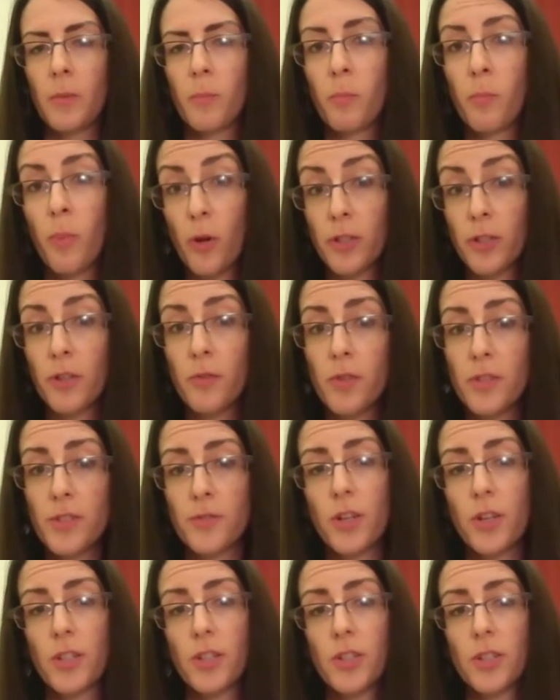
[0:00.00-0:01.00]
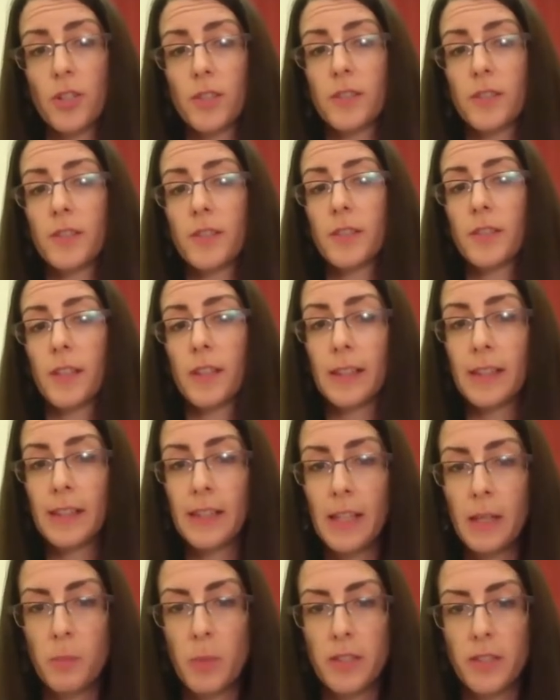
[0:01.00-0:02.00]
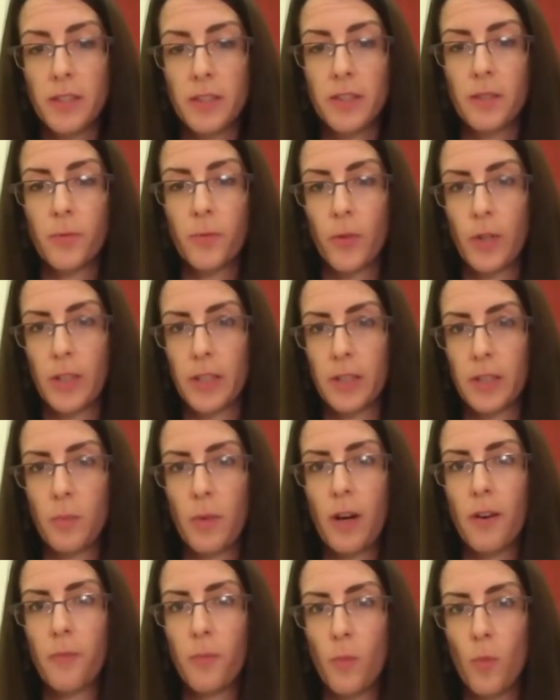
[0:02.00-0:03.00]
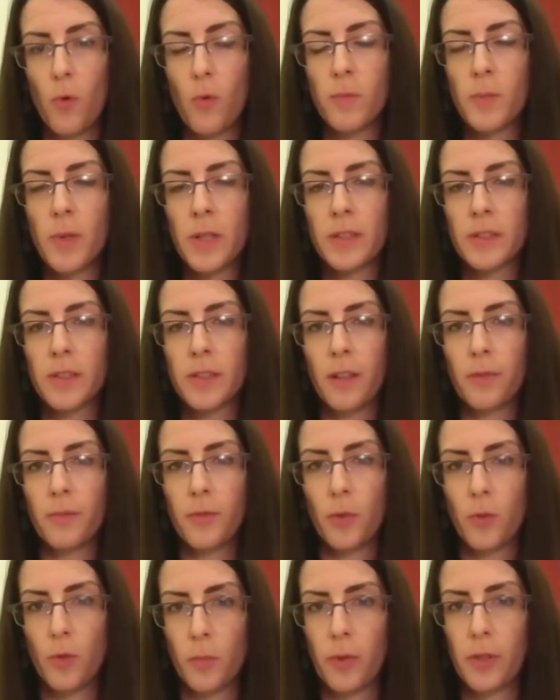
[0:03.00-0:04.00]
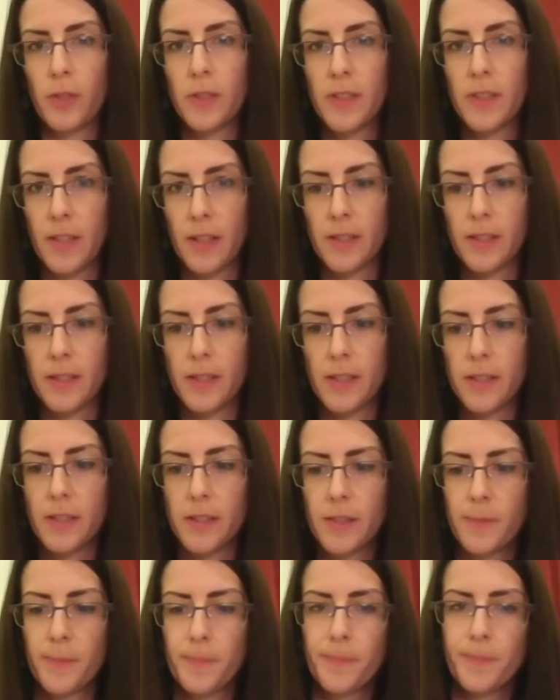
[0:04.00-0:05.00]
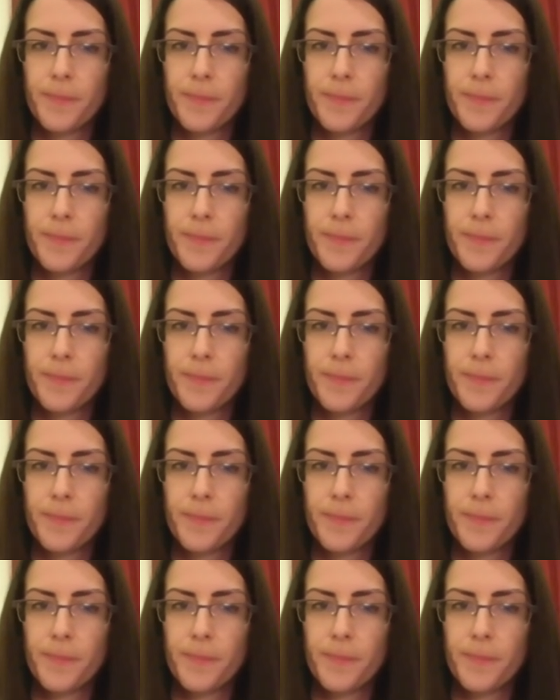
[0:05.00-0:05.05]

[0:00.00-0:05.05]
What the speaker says: border restrictions limit the freedom of movement of European citizens.